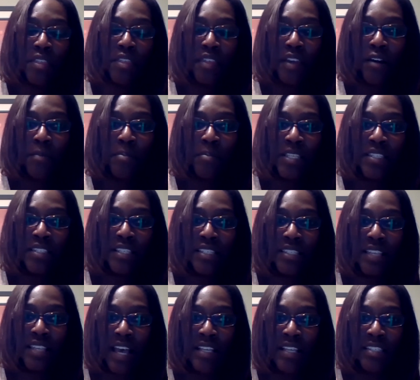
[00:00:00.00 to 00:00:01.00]
the therapist
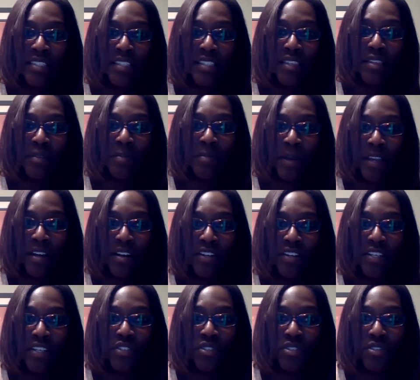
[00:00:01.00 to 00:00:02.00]
is asking the
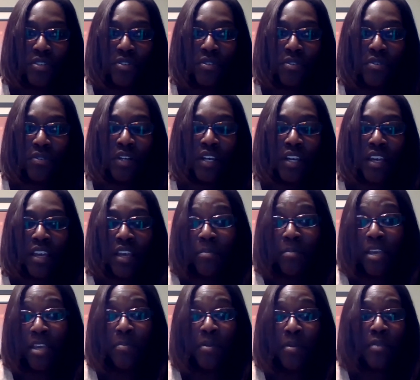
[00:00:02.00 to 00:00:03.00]
parent to
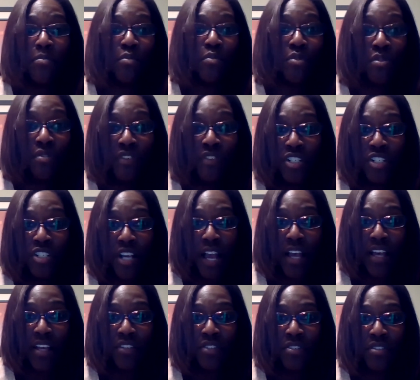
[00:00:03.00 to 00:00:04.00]
maybe move a
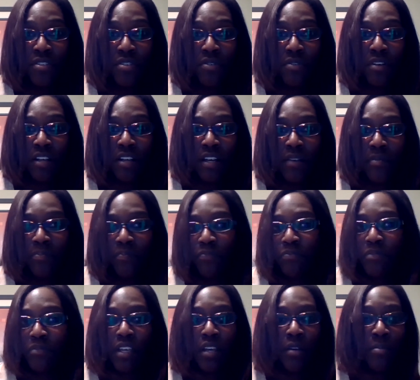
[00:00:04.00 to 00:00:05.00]
child to a
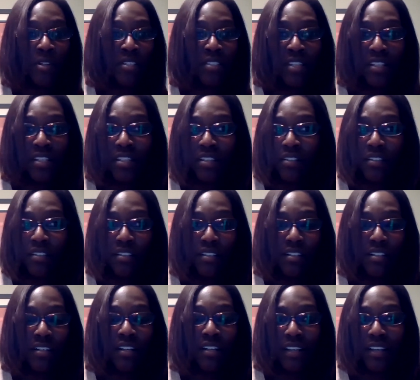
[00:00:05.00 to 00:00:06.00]

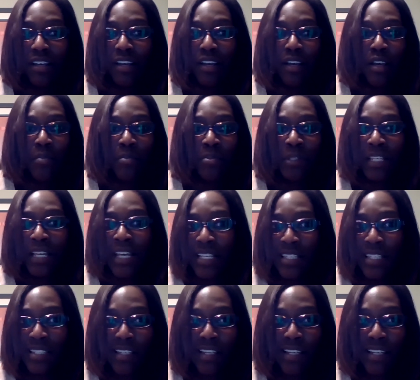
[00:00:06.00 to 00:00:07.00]
particular
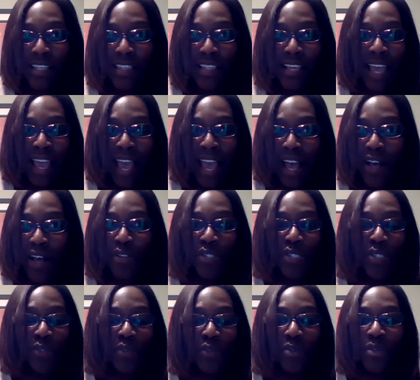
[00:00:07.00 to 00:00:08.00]
place in the
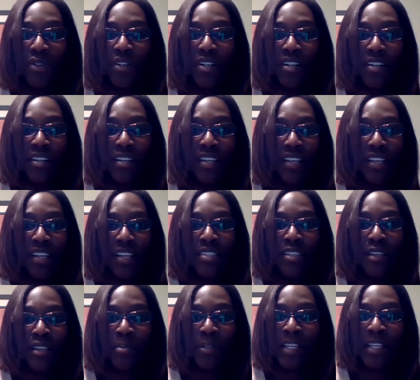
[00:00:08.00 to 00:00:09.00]
house or
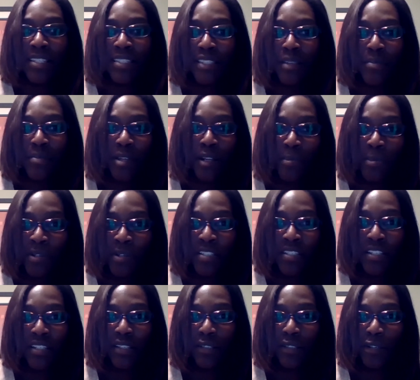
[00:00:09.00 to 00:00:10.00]
to place them in a
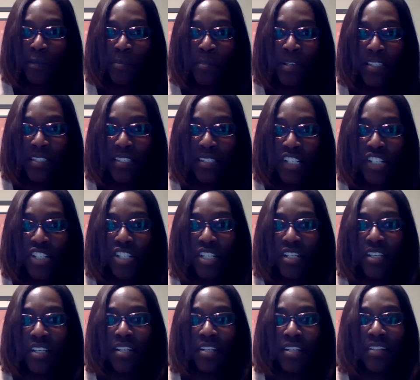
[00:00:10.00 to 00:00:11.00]
particular
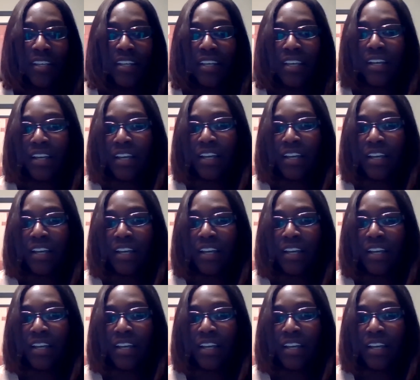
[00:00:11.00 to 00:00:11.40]
position.